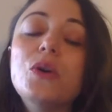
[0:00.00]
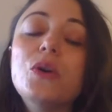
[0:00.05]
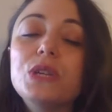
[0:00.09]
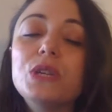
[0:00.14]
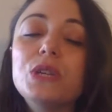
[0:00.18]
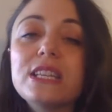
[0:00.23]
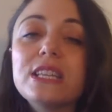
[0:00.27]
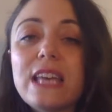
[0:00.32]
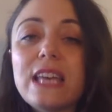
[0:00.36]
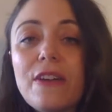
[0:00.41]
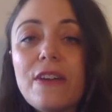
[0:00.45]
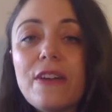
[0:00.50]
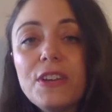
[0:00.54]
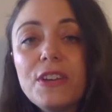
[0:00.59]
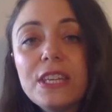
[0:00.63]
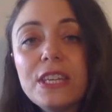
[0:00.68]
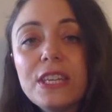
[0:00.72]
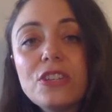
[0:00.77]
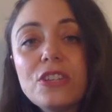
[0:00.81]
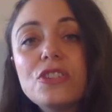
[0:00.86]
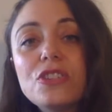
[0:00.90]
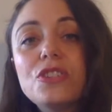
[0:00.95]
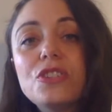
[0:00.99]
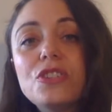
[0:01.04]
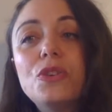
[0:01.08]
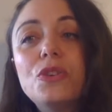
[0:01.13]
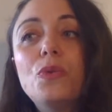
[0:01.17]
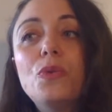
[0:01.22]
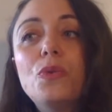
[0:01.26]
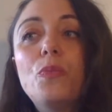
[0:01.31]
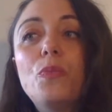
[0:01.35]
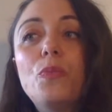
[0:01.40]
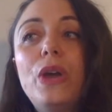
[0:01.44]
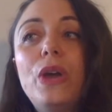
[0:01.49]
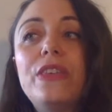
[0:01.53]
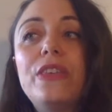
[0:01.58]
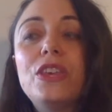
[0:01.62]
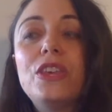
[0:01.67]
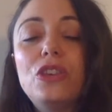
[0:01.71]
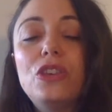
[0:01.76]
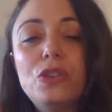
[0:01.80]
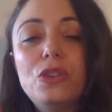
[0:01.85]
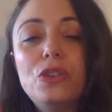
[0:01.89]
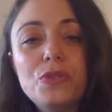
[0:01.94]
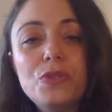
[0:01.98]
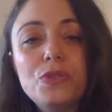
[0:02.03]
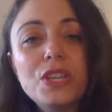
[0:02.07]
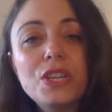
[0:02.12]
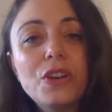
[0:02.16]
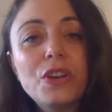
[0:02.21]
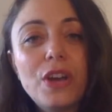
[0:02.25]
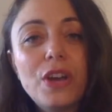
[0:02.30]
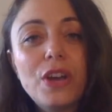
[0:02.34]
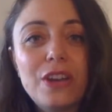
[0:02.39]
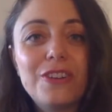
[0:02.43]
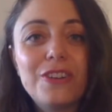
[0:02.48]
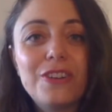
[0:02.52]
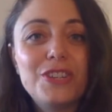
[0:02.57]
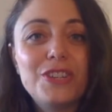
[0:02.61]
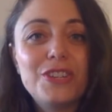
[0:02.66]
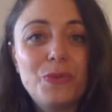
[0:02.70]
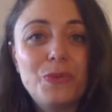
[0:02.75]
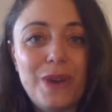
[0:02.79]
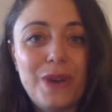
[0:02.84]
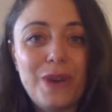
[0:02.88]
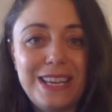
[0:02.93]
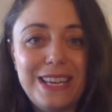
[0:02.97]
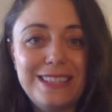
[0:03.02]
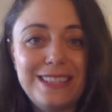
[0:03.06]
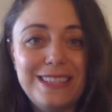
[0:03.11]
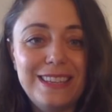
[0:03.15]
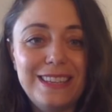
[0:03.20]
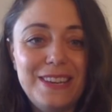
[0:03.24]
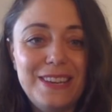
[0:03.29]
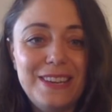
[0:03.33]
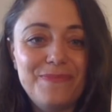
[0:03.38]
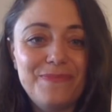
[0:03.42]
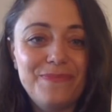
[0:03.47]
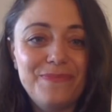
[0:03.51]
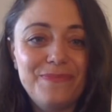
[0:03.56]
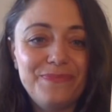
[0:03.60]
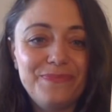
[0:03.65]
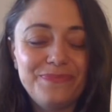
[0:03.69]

which has everything to do with using your energy wisely.